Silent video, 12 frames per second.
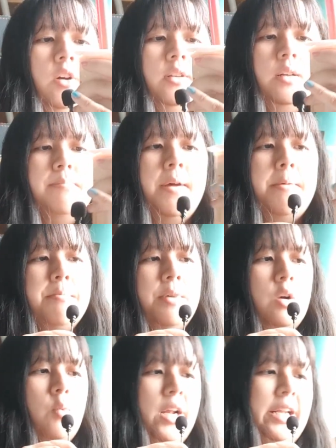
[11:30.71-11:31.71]
got the
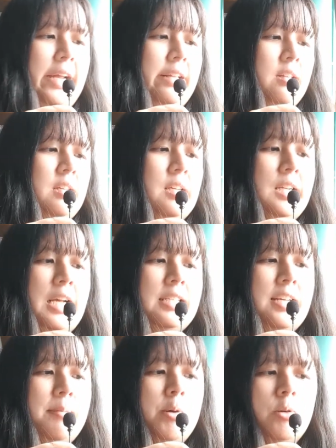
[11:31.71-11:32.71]
Member 190
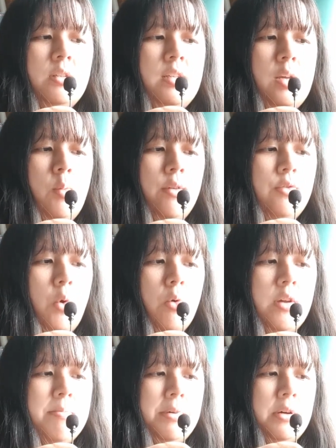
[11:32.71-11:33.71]
classic milk tea with
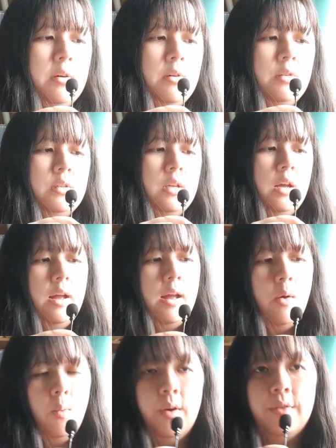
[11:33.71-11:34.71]
golden pearls
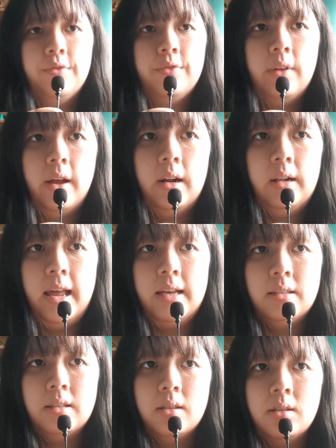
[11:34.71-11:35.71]
with
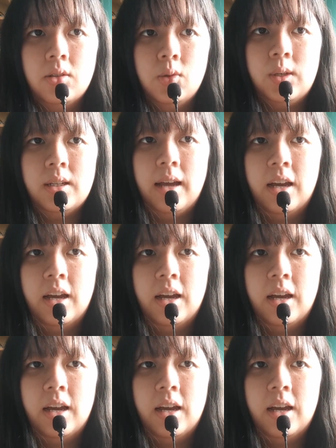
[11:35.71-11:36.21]
less sweet.